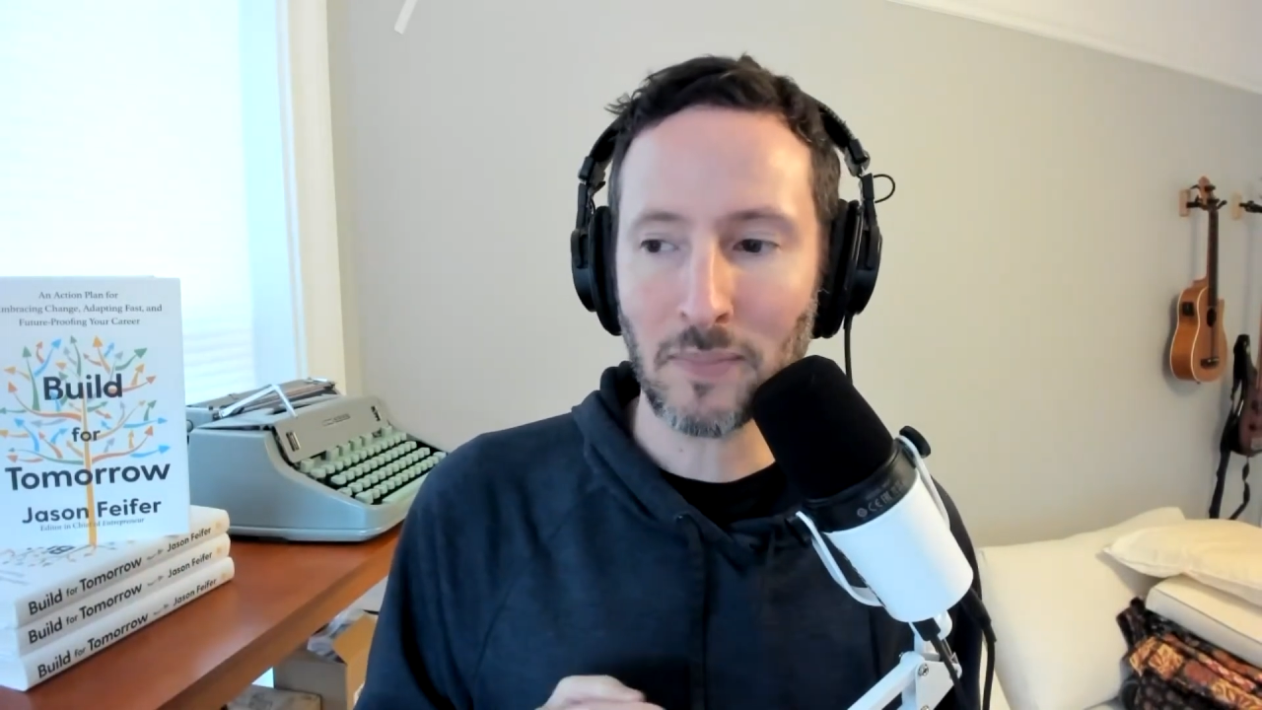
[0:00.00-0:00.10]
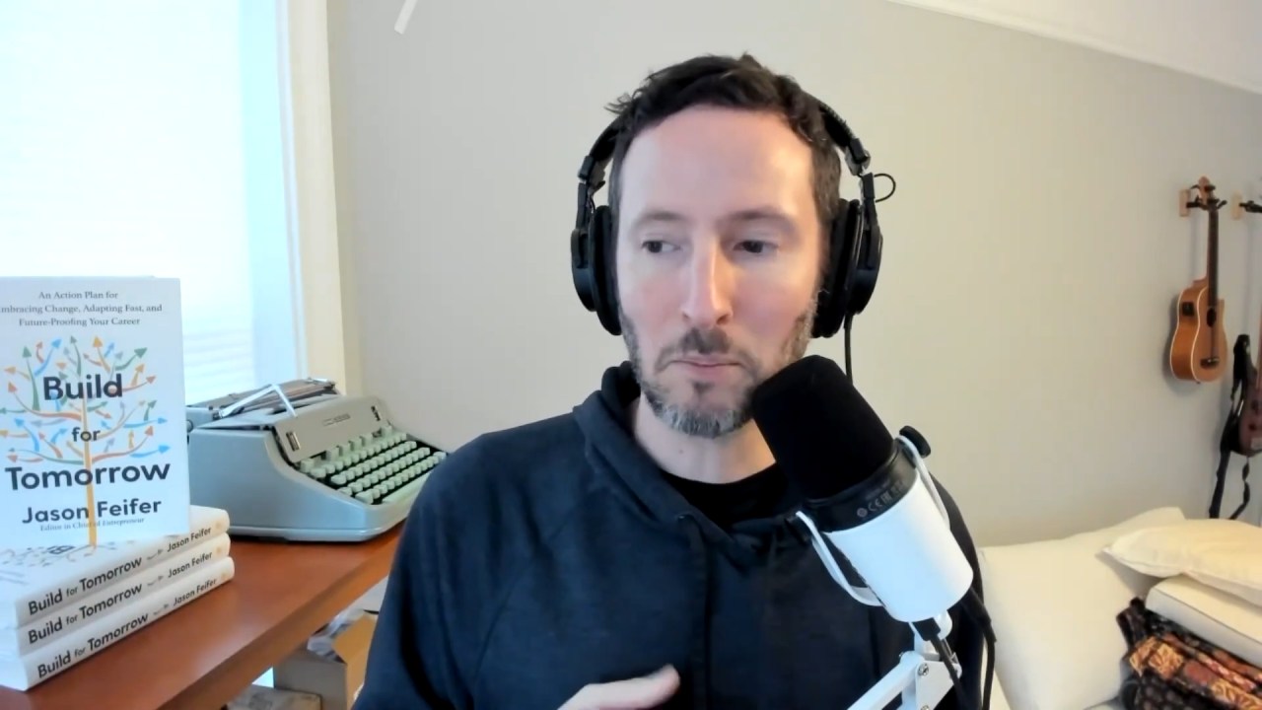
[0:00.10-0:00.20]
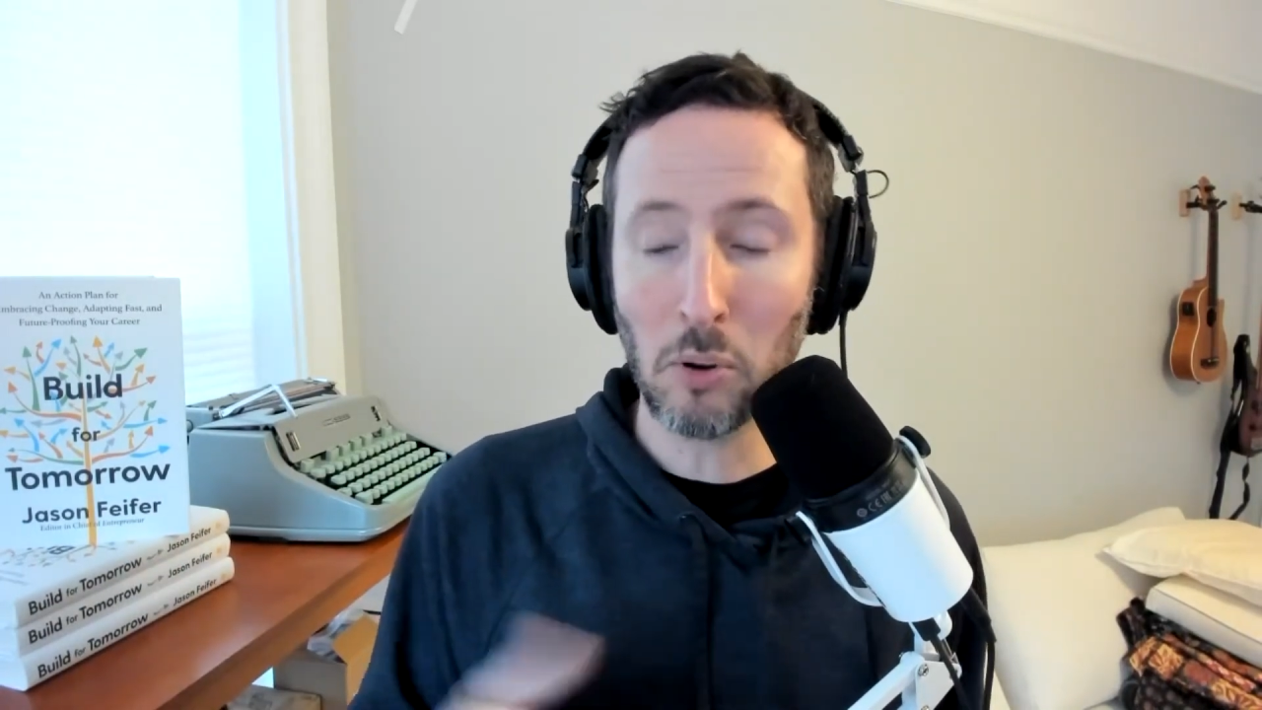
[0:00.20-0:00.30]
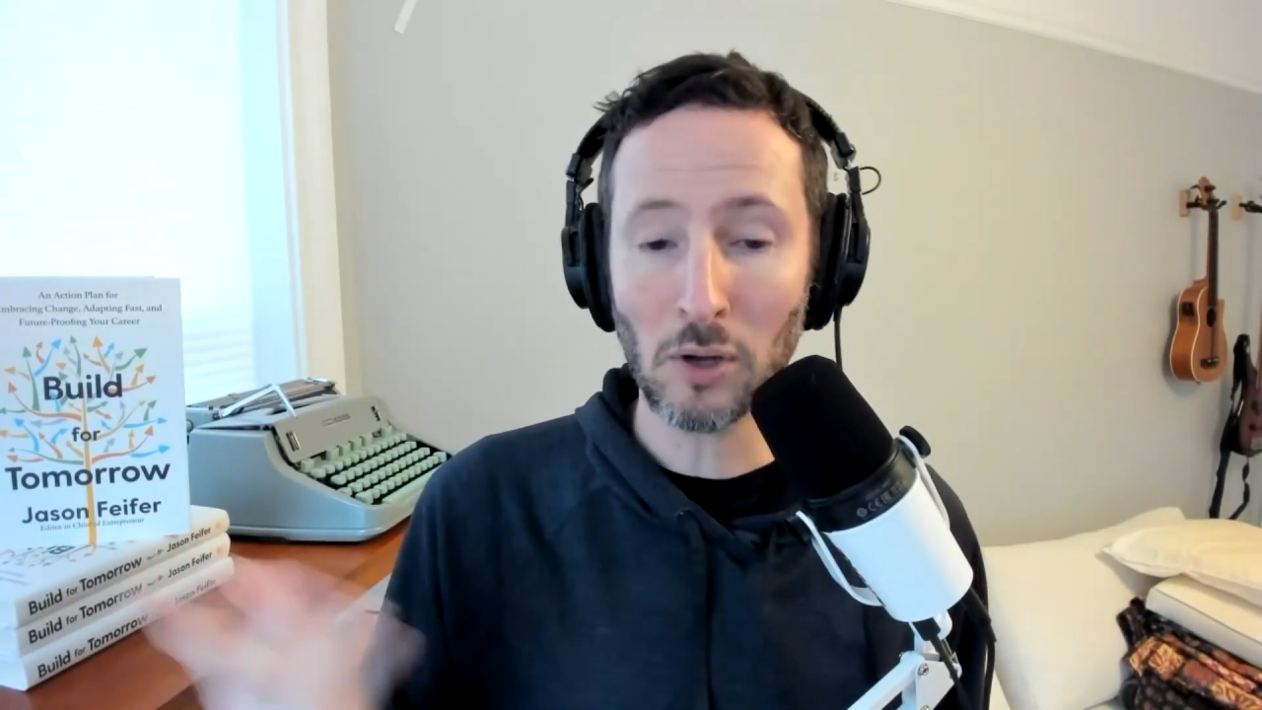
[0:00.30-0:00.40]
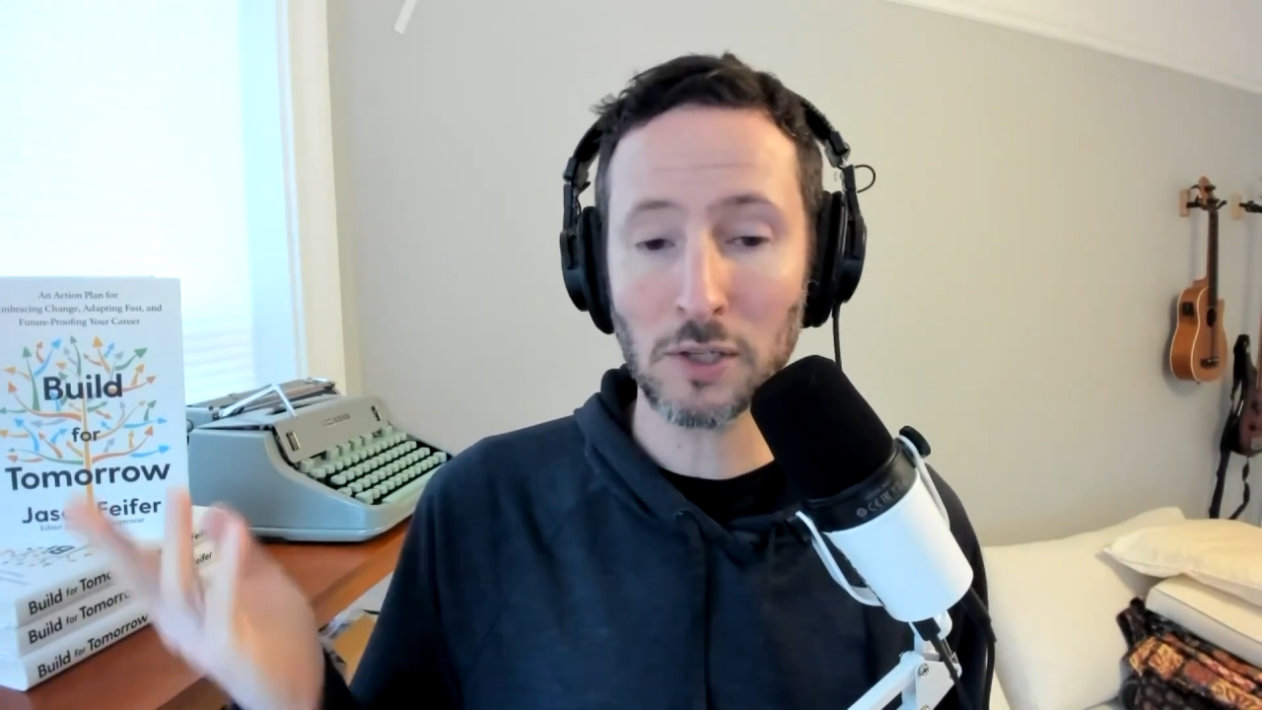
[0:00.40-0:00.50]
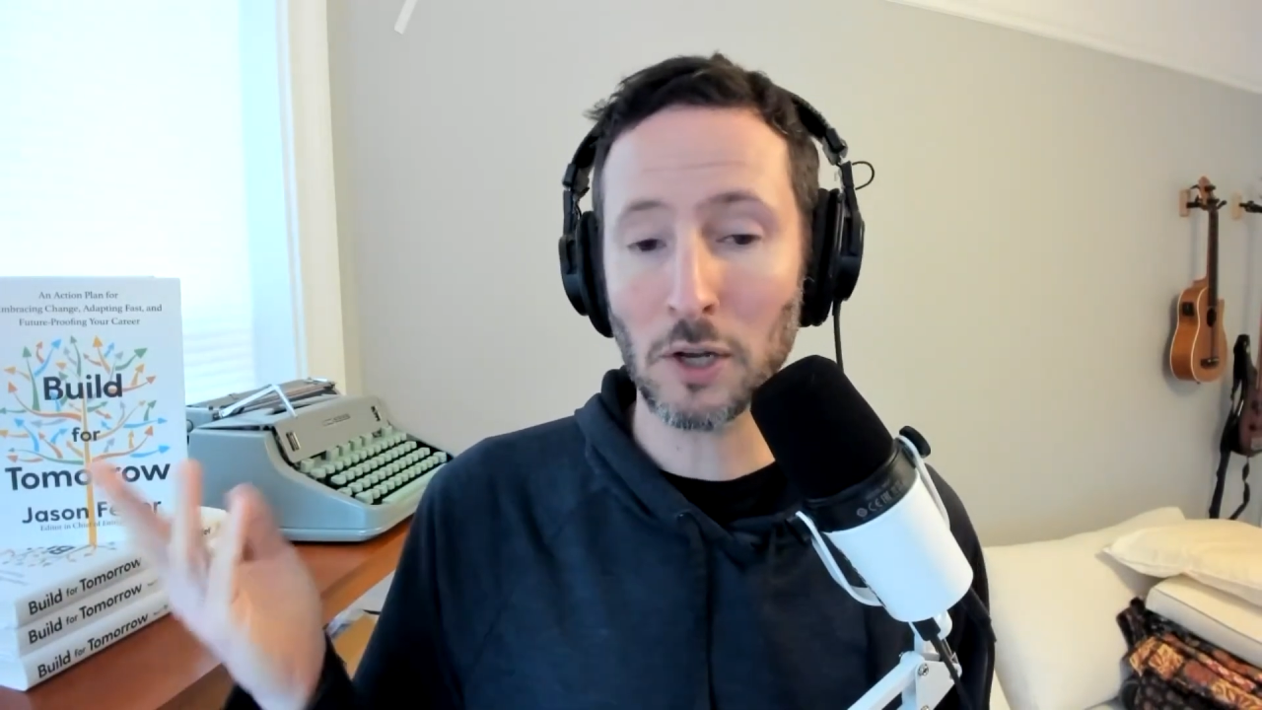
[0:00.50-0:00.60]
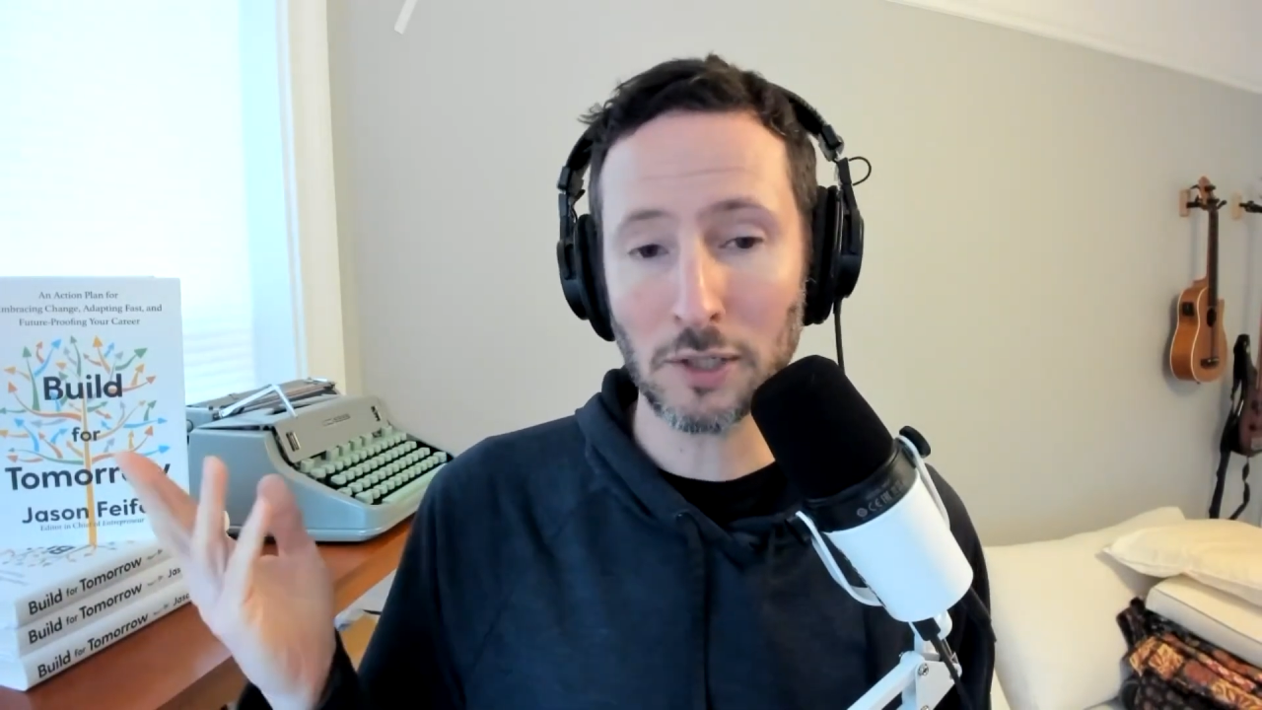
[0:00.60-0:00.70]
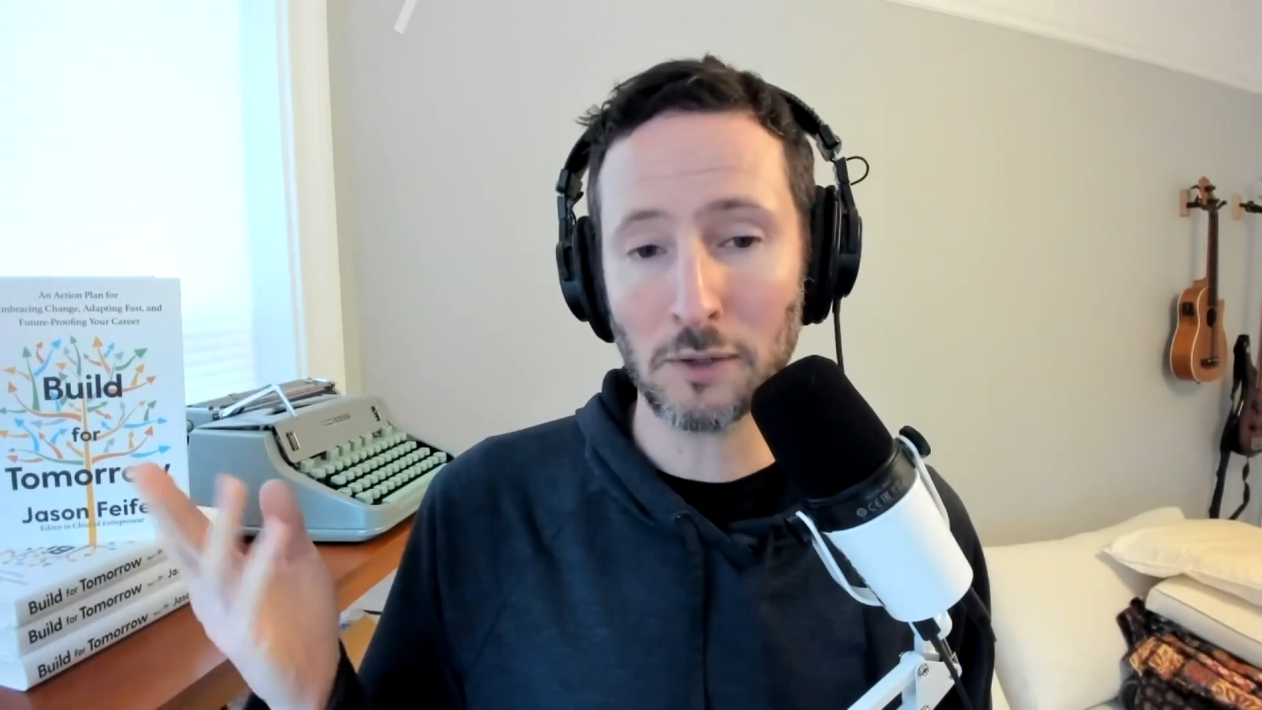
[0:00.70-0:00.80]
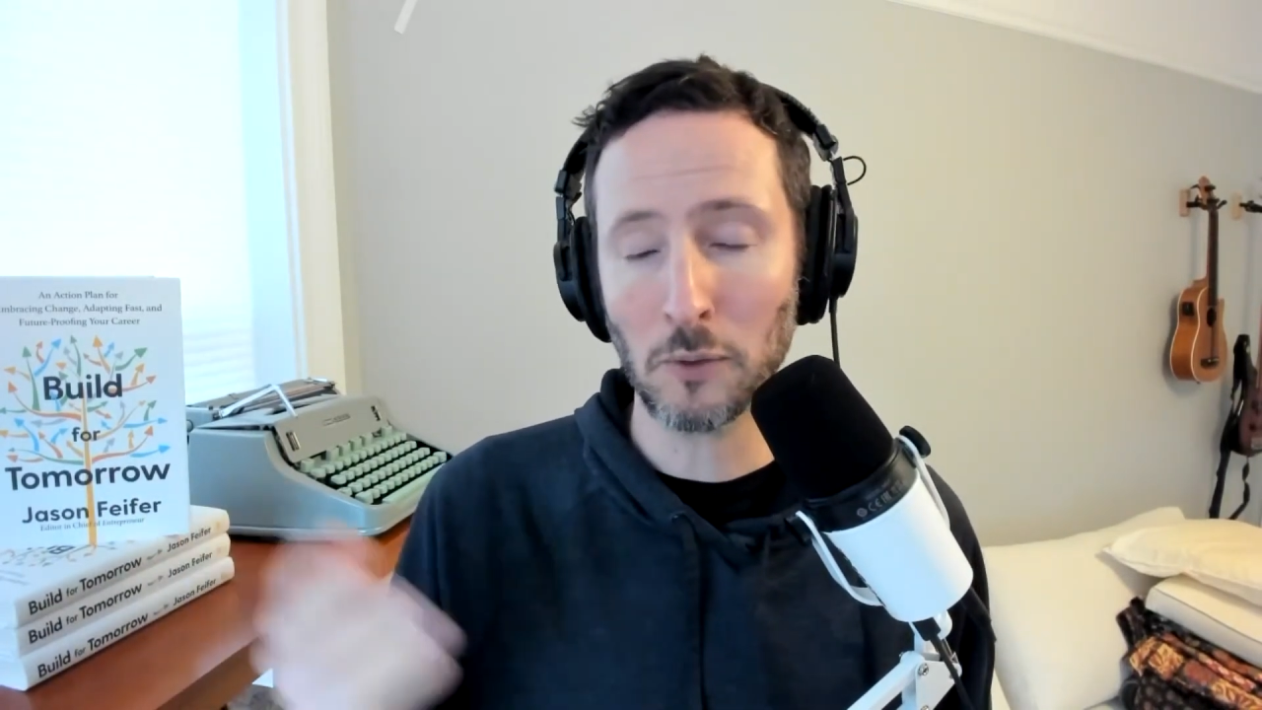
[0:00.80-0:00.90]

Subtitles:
Books also,